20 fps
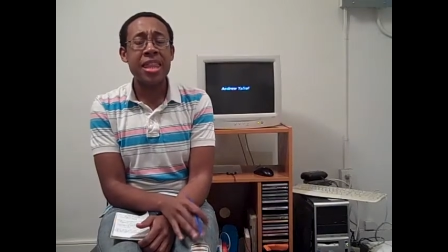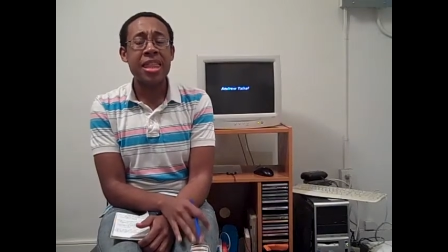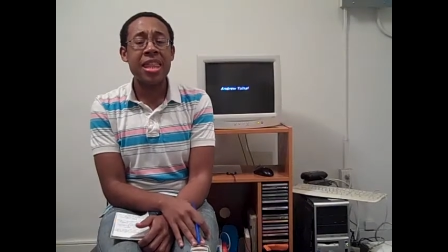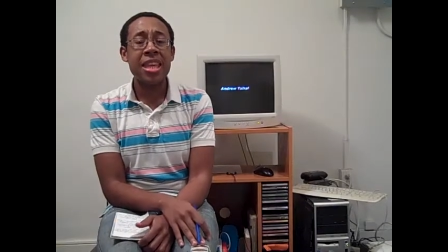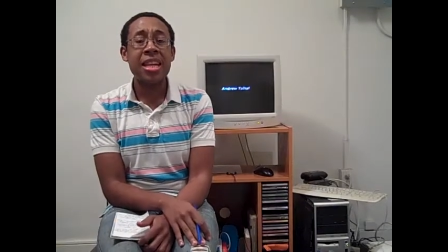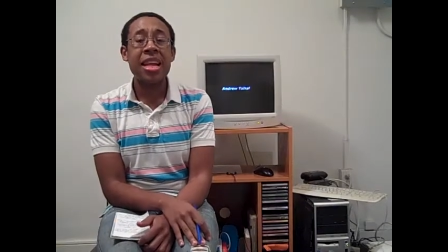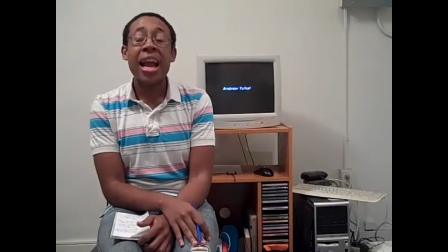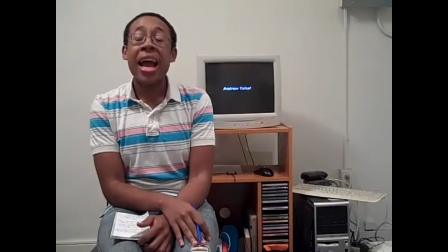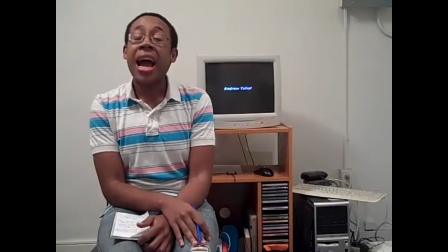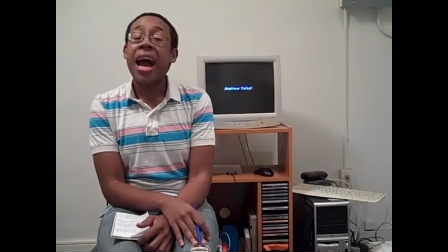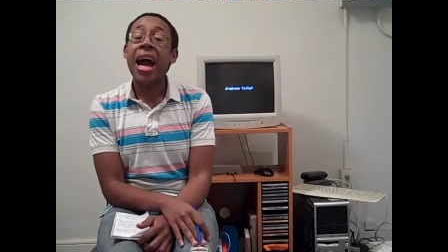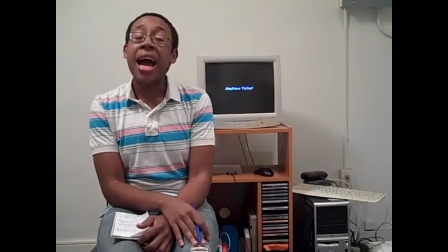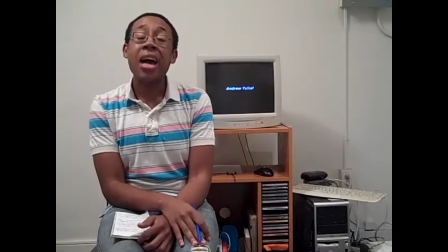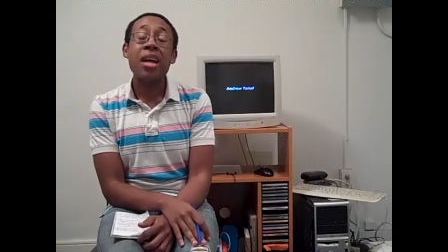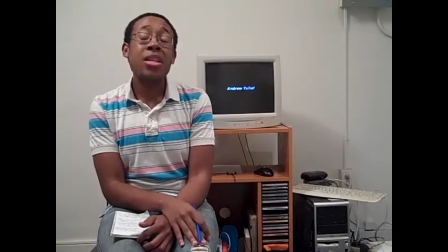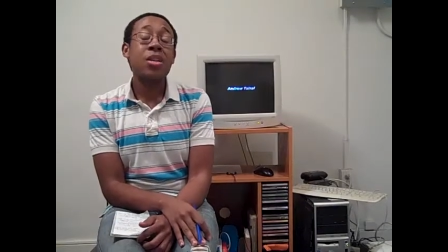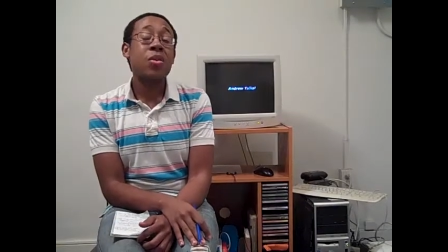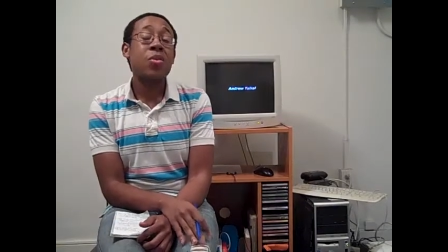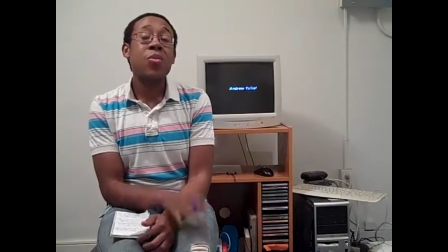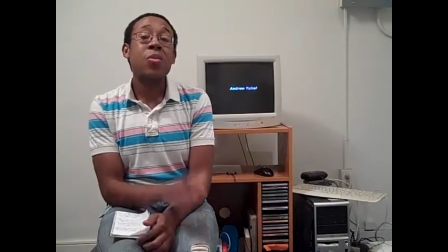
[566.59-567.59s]
And then
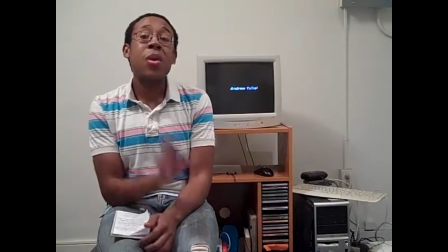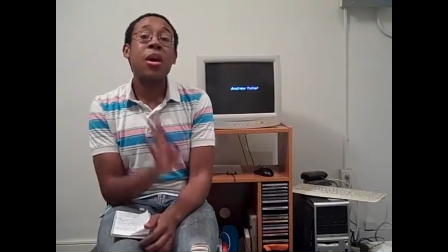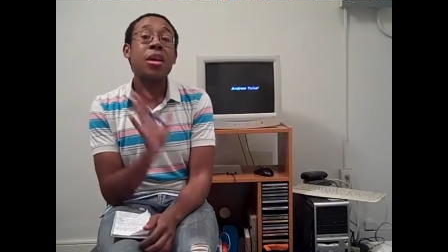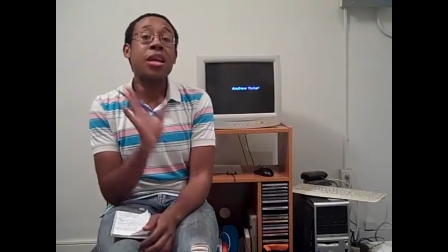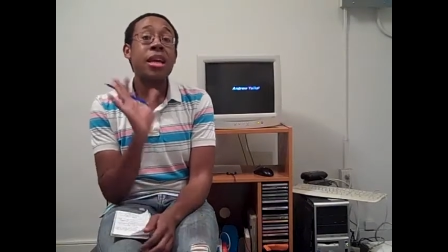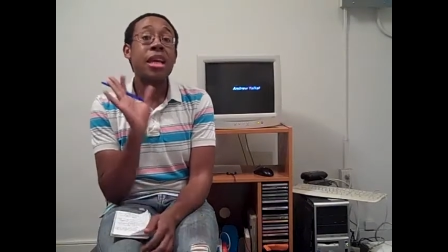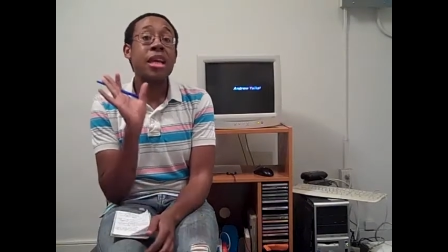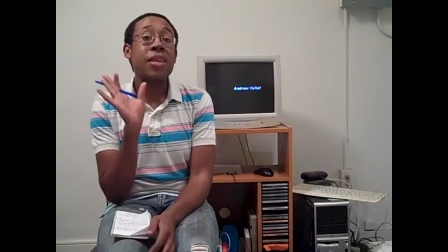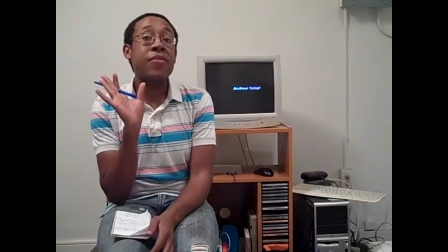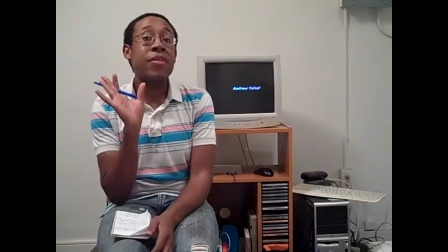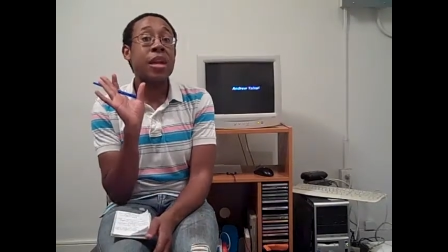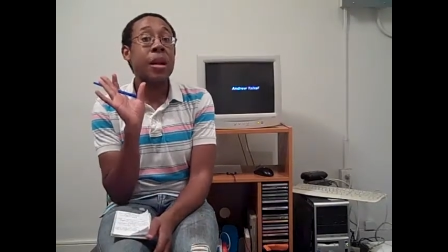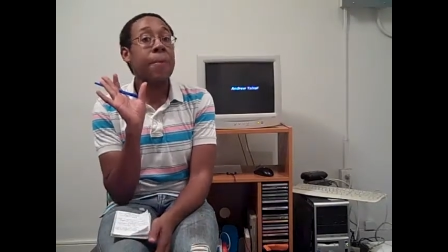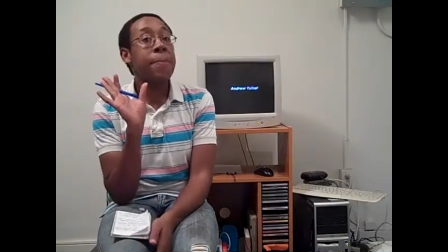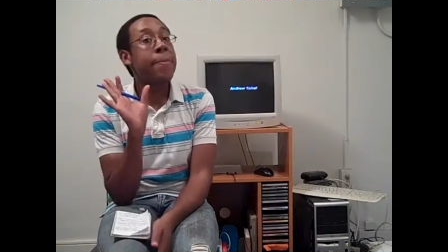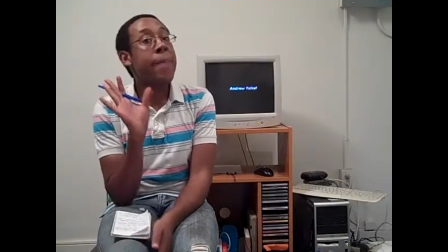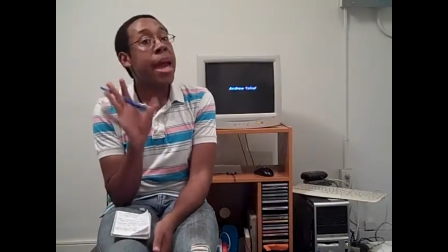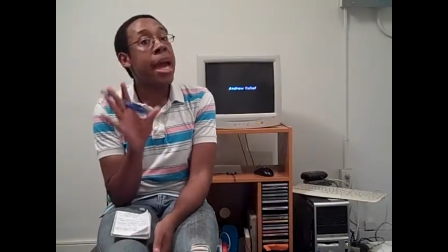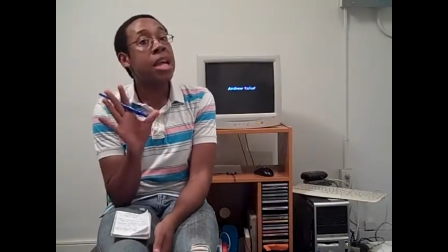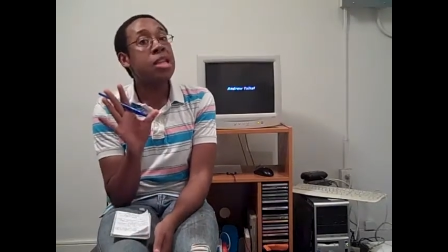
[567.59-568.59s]
I don't want to even
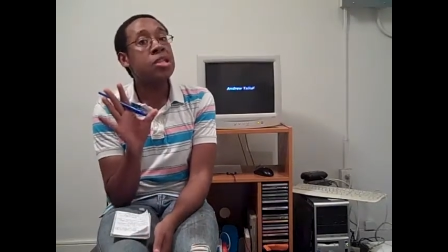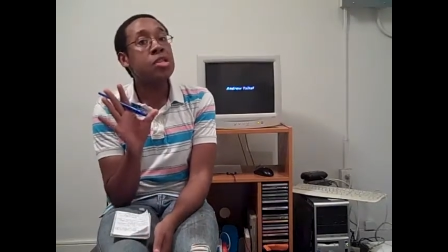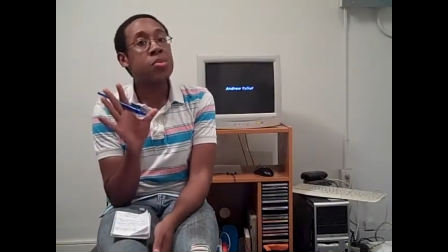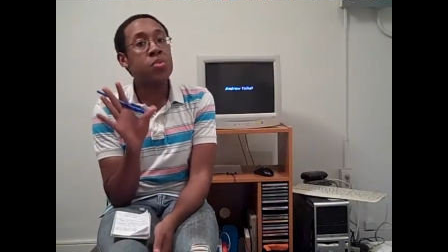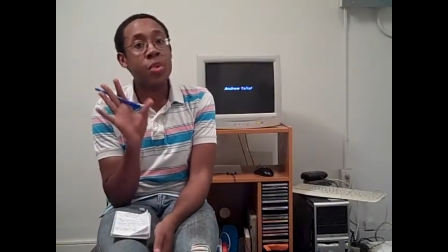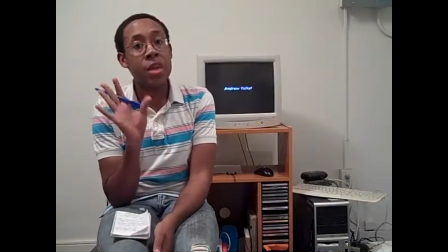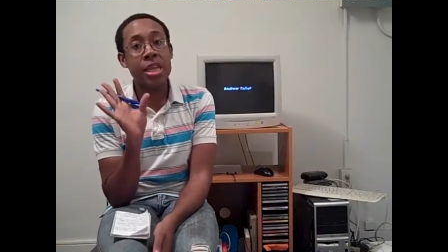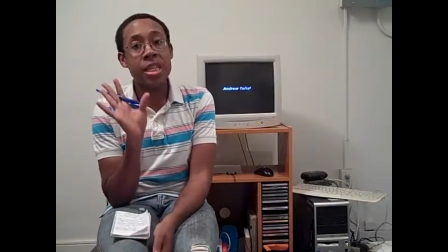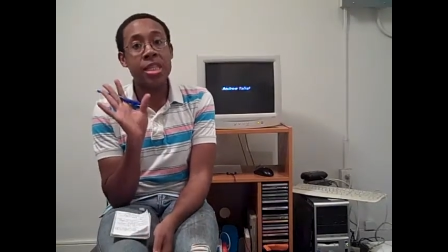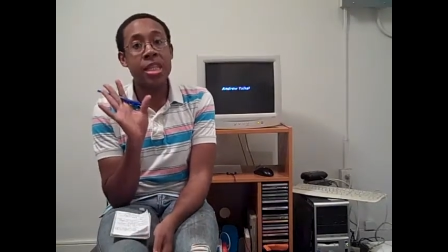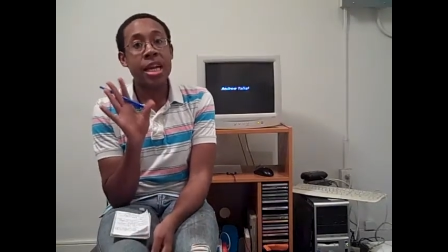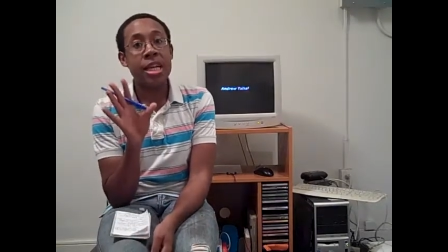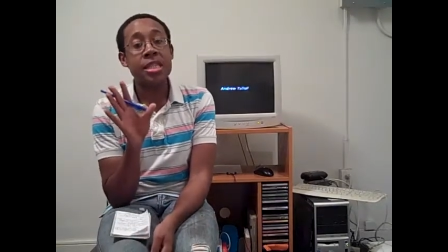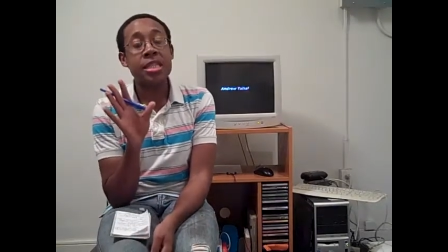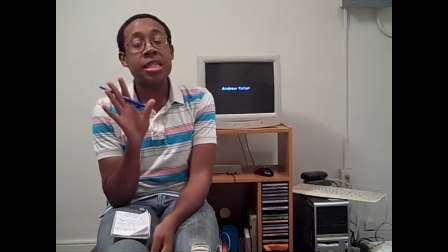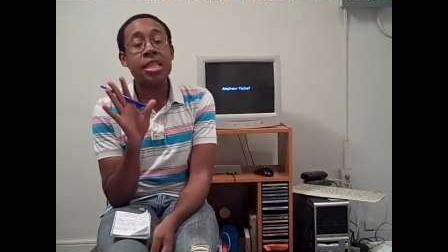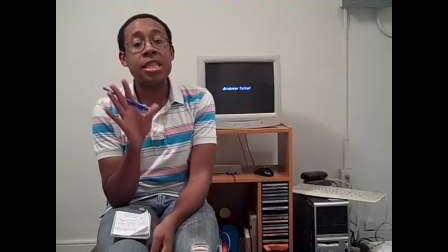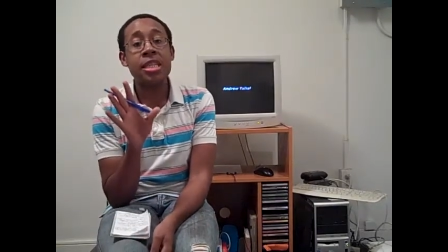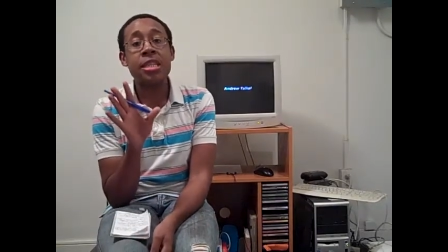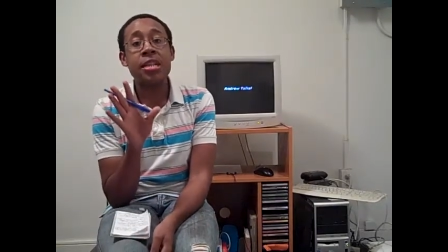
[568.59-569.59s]
imagine what it's like
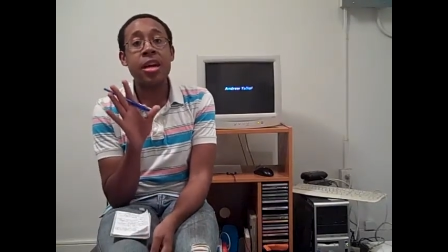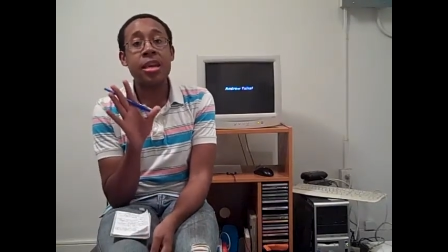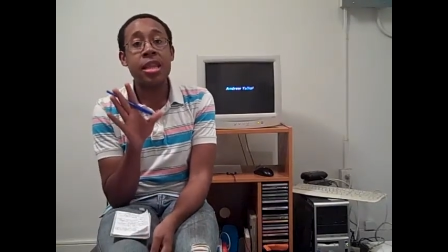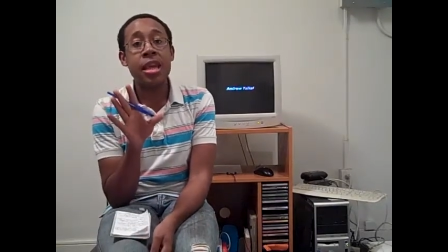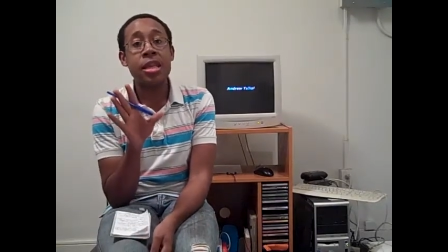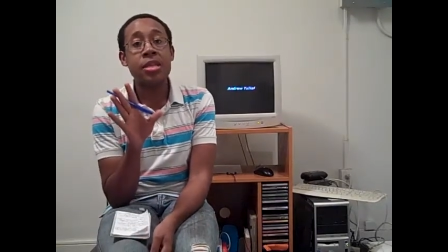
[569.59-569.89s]
sitting on